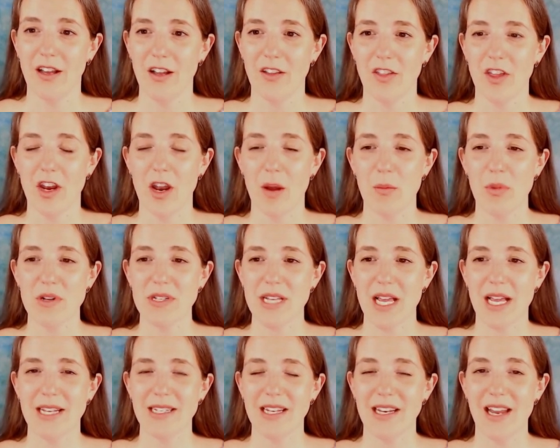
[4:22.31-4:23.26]
The numbers
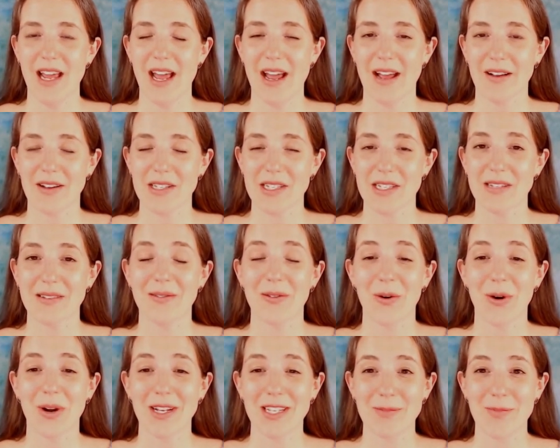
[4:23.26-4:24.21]
end in X,
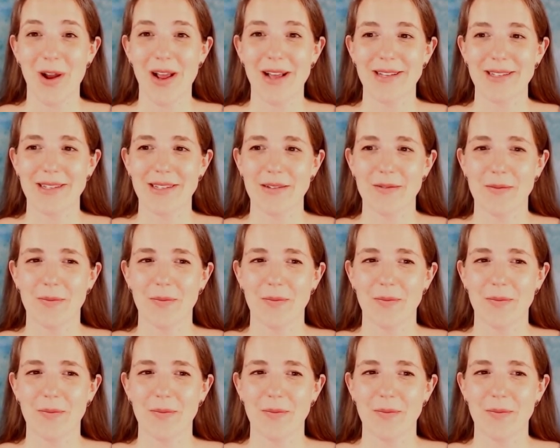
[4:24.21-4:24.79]
or express.